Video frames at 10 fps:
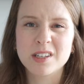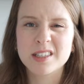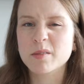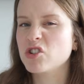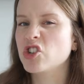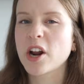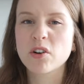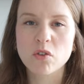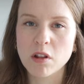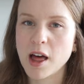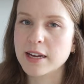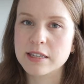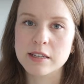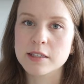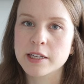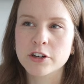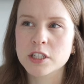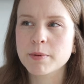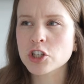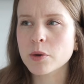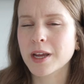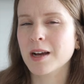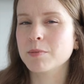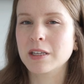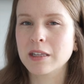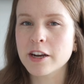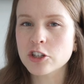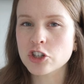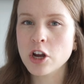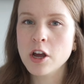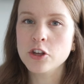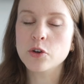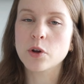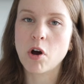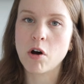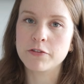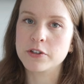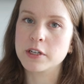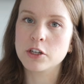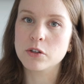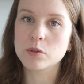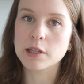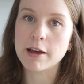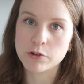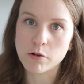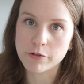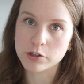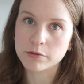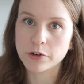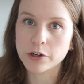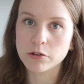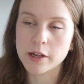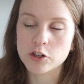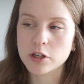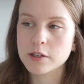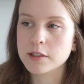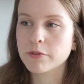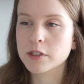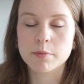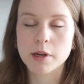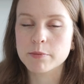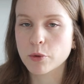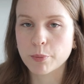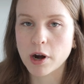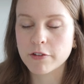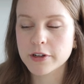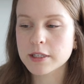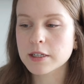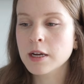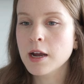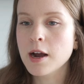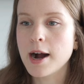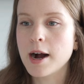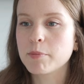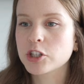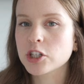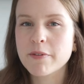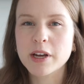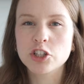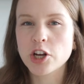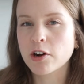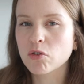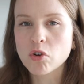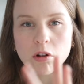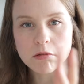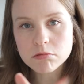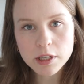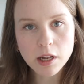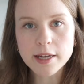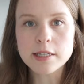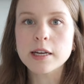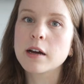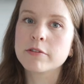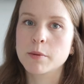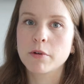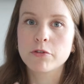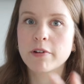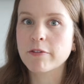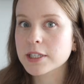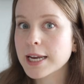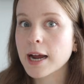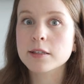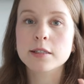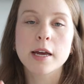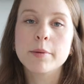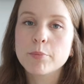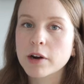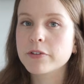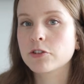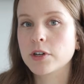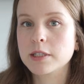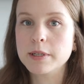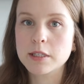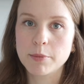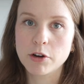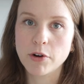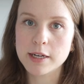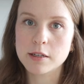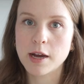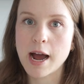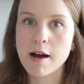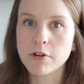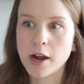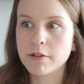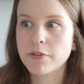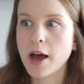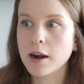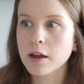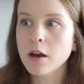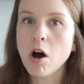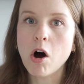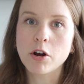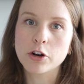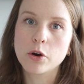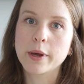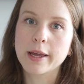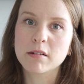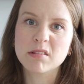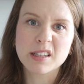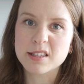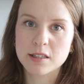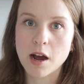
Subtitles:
need some general ideas here, especially when it comes to lunch. You can often use leftovers for your lunches, even sometimes with breakfast. But just having a general little idea of some of your favorite snacks and breakfast recipes can be great to have kind of that ongoing list